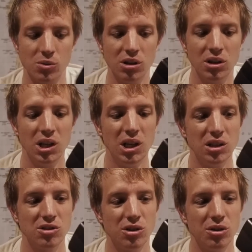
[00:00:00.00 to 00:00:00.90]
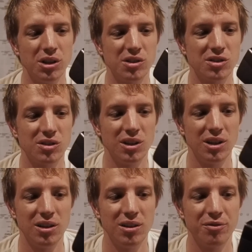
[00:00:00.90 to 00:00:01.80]
as well. So
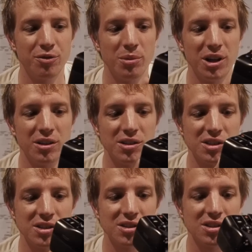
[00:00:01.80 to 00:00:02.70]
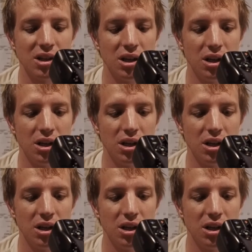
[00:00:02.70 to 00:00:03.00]
for me, this is